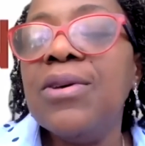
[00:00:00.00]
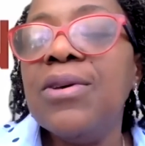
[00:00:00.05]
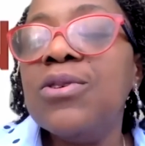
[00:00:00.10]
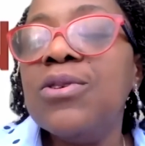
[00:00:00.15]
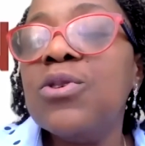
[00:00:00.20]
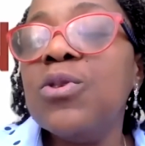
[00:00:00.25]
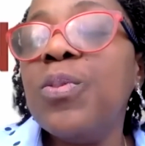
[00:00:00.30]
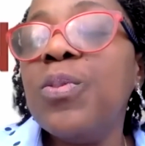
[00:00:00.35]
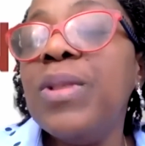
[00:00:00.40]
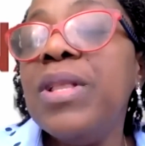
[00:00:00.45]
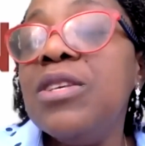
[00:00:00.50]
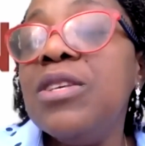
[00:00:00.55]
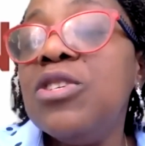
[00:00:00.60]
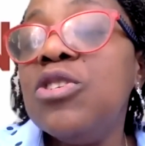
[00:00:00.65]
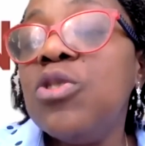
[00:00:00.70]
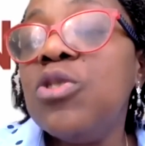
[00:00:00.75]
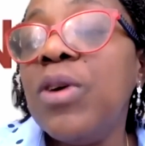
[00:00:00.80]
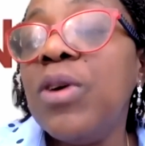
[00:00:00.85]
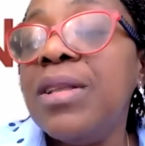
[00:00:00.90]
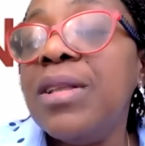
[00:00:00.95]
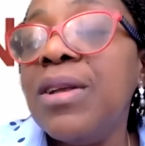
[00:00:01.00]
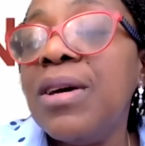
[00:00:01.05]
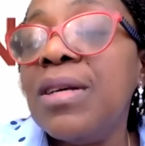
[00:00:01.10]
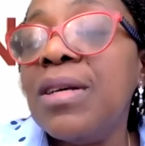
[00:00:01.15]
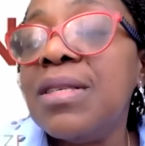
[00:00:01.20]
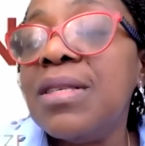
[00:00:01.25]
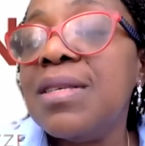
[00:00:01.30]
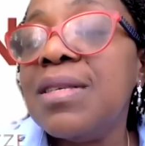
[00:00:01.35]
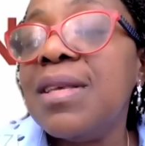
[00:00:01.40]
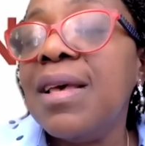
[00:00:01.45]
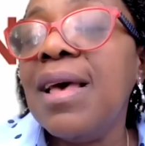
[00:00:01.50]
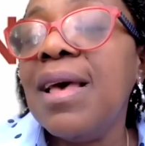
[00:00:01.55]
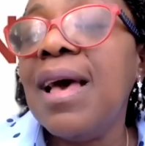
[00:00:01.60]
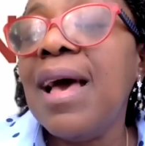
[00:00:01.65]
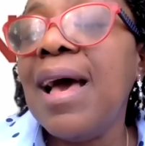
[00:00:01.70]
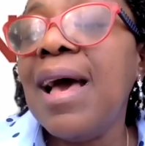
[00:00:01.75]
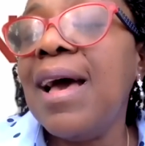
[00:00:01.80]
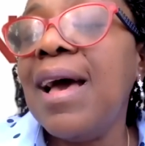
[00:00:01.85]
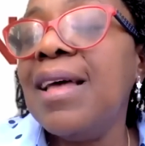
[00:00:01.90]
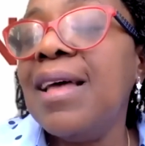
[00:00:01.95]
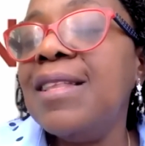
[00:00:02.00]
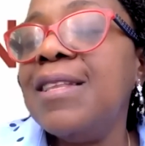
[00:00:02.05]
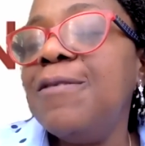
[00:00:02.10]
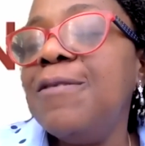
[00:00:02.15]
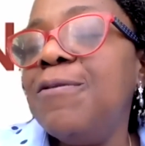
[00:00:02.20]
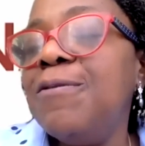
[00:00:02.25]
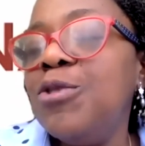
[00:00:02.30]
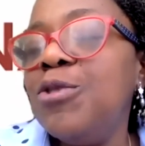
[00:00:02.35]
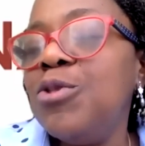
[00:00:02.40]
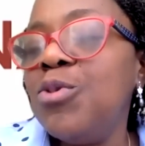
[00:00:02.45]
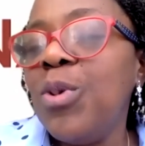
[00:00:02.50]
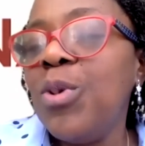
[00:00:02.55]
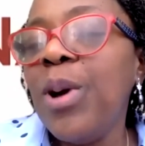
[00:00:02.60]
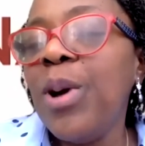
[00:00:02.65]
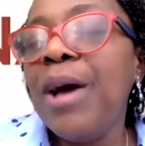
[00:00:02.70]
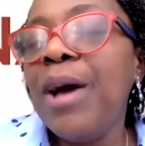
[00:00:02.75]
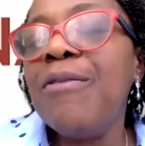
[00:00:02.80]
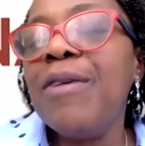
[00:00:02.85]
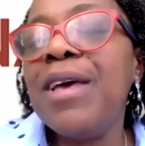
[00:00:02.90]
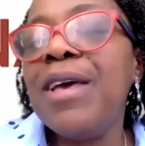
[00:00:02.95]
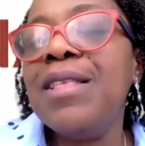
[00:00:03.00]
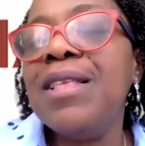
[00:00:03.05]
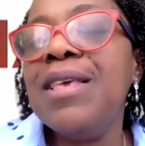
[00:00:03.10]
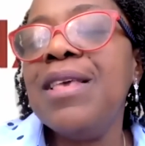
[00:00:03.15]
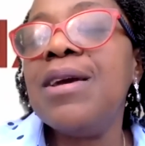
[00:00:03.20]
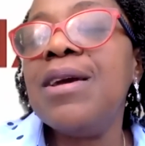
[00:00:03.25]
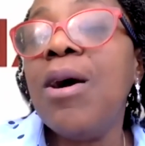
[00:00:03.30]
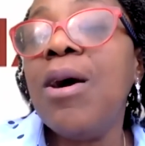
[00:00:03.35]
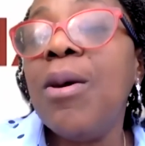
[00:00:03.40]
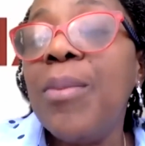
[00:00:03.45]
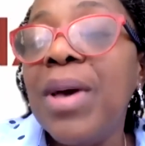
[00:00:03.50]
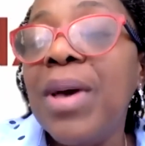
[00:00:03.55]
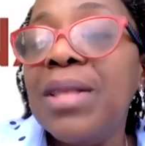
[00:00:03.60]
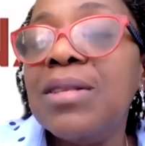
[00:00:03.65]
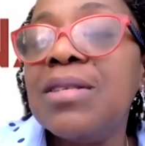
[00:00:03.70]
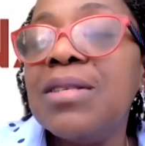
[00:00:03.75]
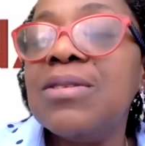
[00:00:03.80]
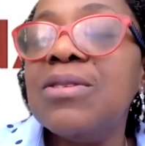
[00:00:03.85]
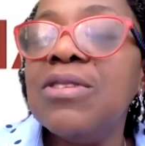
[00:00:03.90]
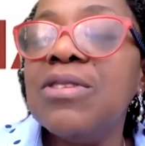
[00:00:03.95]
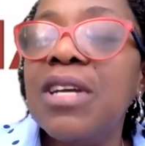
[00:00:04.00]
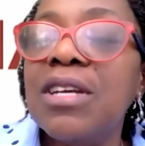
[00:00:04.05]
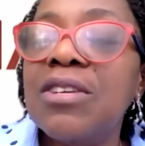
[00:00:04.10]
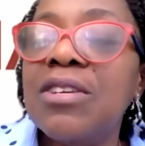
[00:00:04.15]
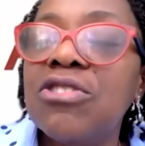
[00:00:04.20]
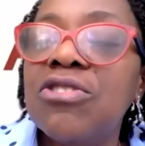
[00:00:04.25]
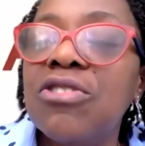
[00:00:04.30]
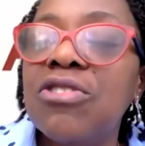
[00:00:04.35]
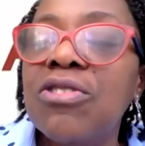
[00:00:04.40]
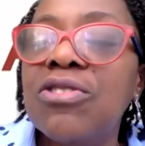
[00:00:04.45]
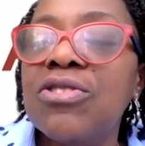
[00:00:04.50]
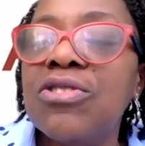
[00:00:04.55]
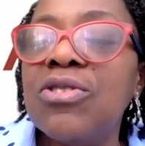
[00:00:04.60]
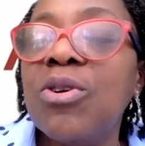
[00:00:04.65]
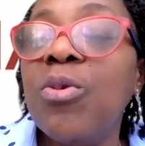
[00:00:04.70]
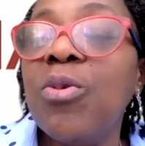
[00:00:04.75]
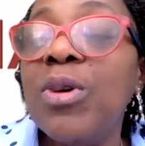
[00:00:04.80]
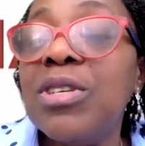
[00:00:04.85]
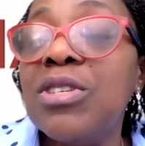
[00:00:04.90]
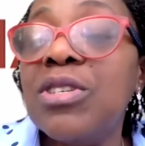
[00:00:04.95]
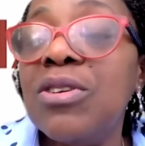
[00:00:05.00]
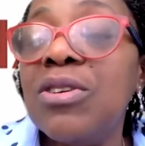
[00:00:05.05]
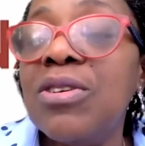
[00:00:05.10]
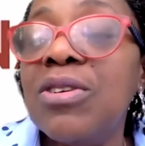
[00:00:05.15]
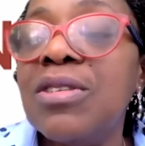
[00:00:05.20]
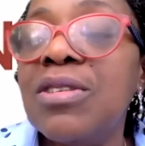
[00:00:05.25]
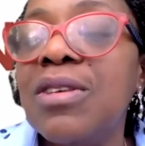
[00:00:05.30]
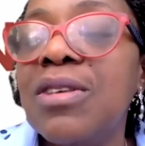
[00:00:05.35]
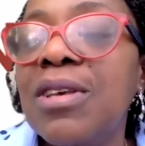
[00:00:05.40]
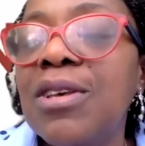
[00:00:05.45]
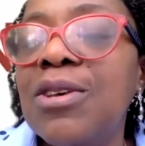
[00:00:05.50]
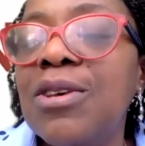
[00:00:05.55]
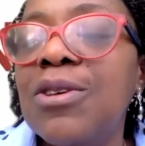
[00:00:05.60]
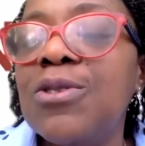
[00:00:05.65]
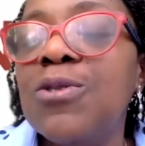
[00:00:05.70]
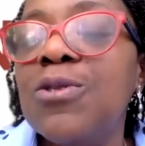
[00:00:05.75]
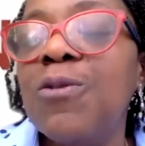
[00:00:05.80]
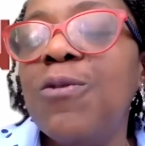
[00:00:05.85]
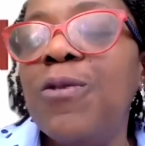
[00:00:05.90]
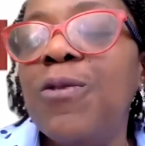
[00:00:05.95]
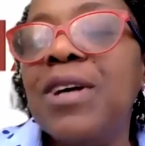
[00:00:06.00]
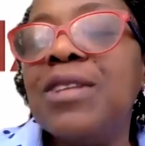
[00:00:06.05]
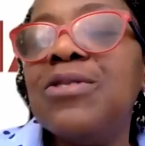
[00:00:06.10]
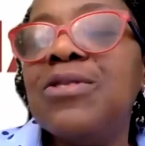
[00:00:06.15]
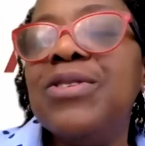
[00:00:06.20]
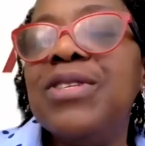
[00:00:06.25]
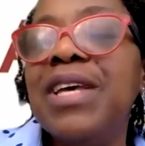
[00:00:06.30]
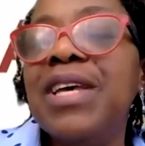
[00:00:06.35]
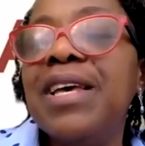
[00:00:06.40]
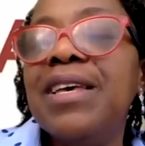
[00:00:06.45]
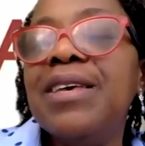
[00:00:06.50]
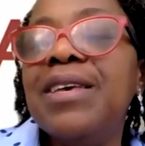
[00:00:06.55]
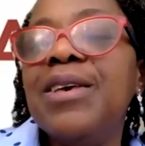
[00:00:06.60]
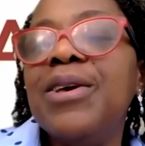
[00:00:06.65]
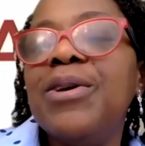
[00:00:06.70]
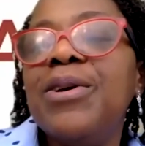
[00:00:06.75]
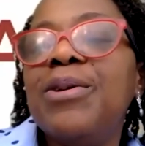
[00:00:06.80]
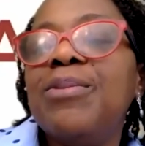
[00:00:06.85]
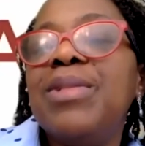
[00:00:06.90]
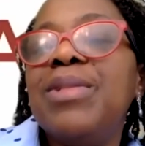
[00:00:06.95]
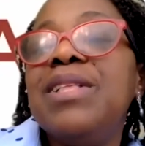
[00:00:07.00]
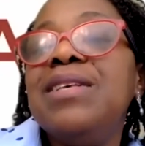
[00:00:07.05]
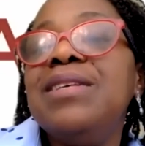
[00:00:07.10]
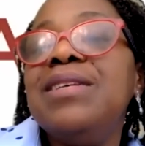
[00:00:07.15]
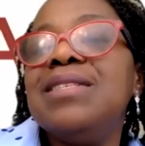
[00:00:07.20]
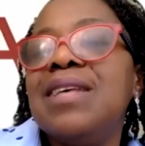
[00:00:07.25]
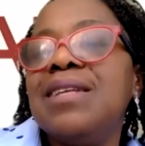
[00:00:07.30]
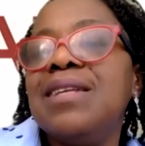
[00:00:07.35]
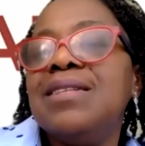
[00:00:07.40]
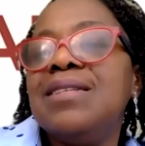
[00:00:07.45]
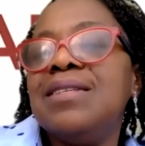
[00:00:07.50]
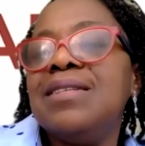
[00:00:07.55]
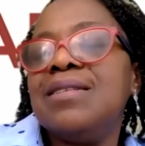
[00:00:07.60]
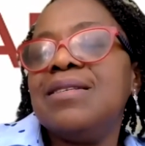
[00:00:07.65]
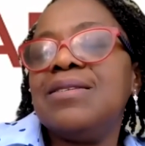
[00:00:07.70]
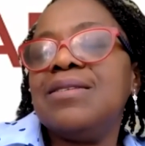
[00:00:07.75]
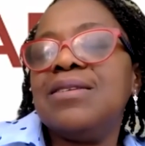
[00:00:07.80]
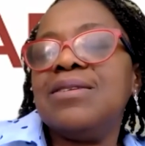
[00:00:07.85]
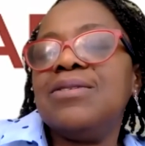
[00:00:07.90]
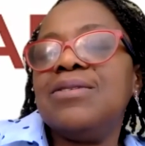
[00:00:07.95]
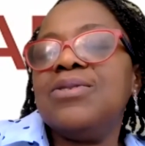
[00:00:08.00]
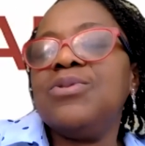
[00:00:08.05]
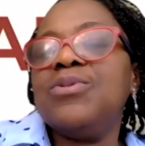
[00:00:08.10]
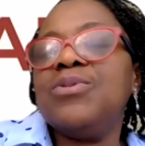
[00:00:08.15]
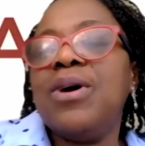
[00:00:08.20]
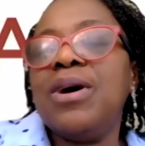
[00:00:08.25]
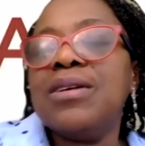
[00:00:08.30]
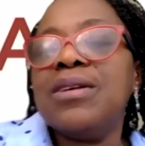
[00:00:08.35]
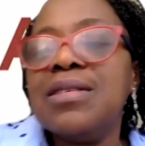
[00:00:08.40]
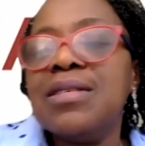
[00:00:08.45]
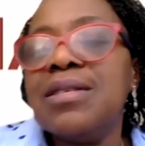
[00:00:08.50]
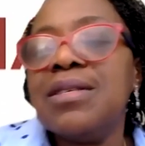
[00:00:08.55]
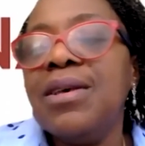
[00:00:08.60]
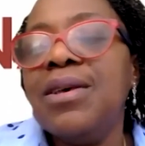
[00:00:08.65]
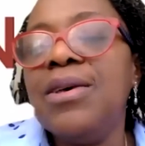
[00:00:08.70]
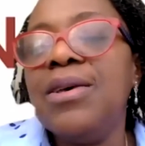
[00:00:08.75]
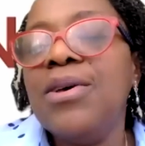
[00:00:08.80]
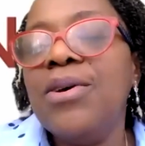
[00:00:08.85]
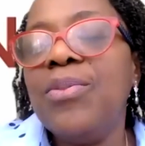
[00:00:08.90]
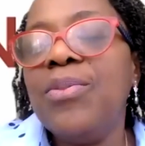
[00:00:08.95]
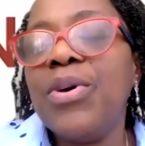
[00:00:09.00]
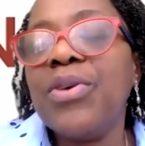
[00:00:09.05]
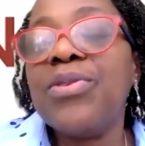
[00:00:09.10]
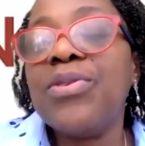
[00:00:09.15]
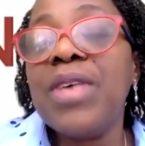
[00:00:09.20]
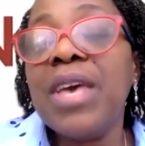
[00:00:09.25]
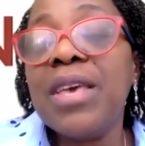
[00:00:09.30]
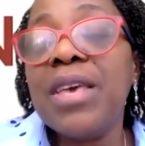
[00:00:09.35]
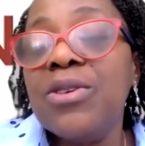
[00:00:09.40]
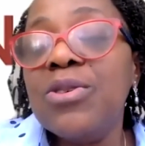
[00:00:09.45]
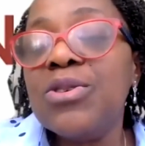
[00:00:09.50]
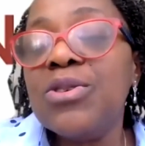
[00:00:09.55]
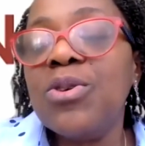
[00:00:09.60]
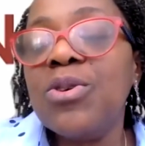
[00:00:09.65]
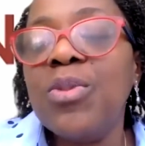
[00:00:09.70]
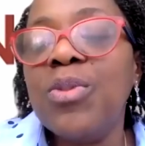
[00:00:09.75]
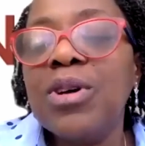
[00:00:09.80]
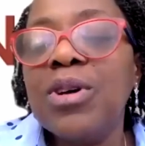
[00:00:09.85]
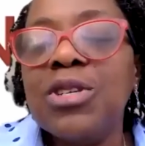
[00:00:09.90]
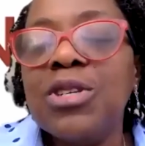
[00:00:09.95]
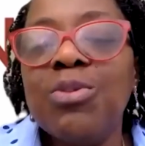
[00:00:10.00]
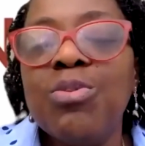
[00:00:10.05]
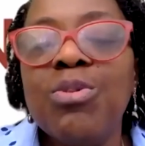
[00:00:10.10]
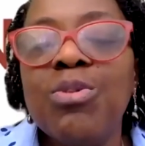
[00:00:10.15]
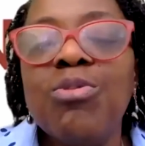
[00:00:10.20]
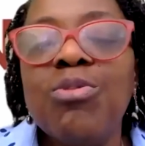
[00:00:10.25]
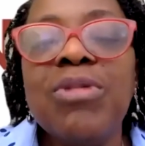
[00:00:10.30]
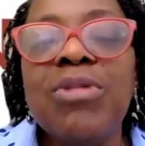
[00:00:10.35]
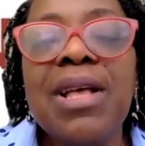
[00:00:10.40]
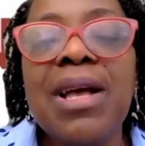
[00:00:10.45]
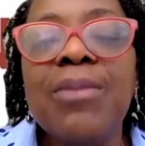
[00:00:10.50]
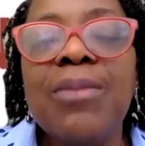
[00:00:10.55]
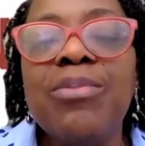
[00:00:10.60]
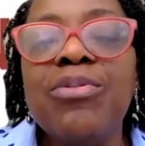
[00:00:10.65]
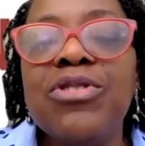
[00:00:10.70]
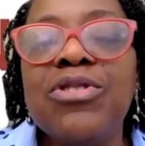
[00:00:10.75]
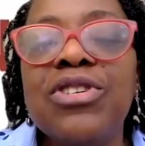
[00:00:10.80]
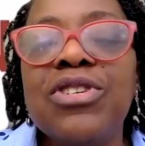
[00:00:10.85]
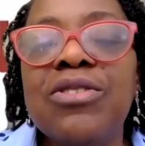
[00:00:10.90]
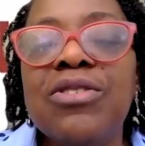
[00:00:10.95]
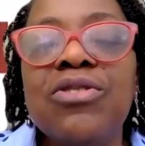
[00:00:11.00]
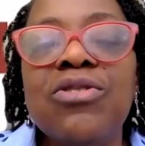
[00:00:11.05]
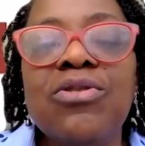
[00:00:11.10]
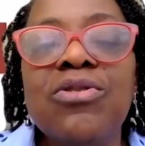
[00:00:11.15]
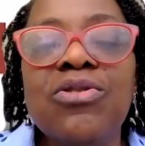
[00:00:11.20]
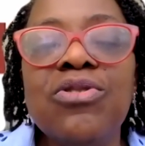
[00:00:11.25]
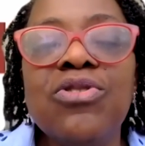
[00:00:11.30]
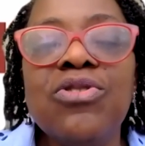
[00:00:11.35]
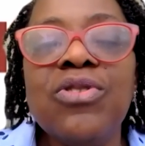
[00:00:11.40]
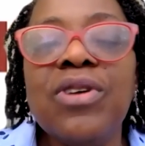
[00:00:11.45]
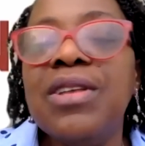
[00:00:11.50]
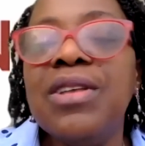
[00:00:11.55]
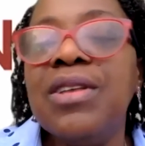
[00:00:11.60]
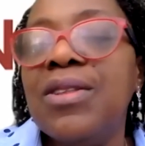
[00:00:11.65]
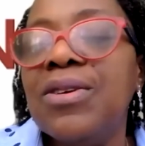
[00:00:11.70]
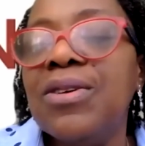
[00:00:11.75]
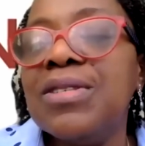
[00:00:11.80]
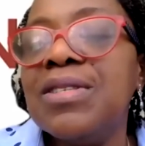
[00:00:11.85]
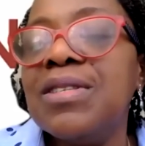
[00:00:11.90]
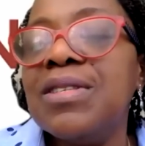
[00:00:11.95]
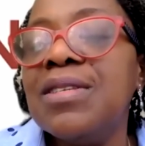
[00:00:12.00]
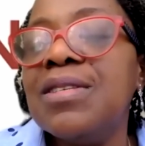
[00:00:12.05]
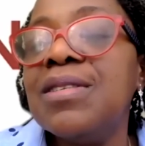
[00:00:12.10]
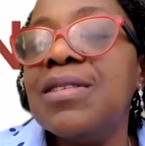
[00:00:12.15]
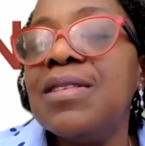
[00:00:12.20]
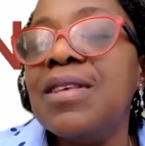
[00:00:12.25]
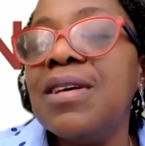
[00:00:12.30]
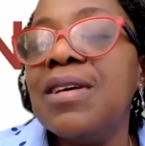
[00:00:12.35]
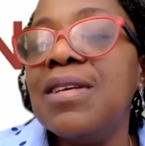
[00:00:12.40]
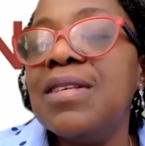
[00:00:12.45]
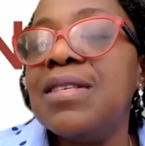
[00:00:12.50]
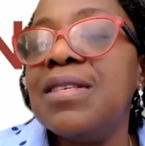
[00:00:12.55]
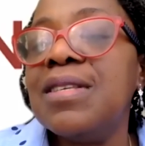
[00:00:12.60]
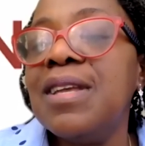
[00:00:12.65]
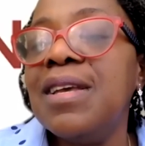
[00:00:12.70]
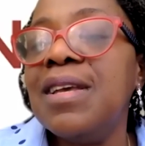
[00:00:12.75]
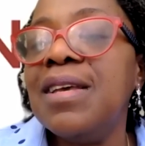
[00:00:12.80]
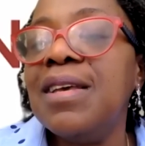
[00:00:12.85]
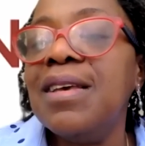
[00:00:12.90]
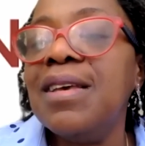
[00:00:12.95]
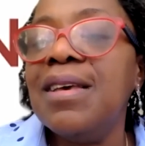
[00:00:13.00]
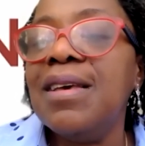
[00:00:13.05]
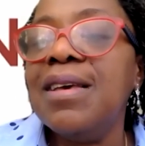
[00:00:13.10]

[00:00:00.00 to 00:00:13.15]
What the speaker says: So please join us. And if you do have any comments, suggestions, or questions so far today, please send it to us. Well, thank you so much. We really appreciate you joining us this Thursday